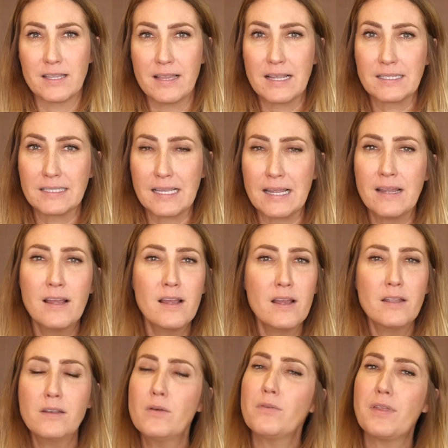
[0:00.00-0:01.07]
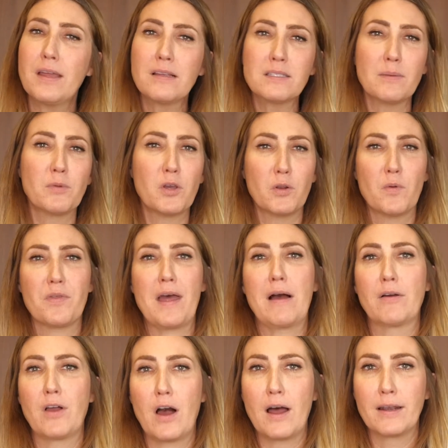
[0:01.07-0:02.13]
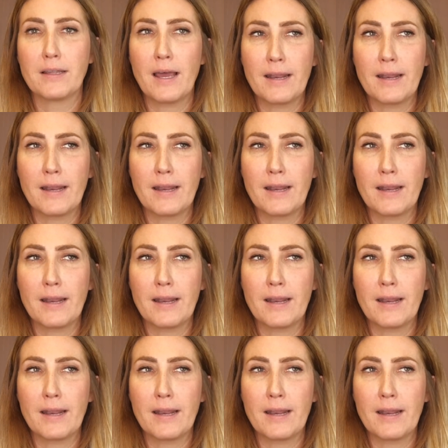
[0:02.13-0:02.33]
and they say, no thanks, I'm good without God.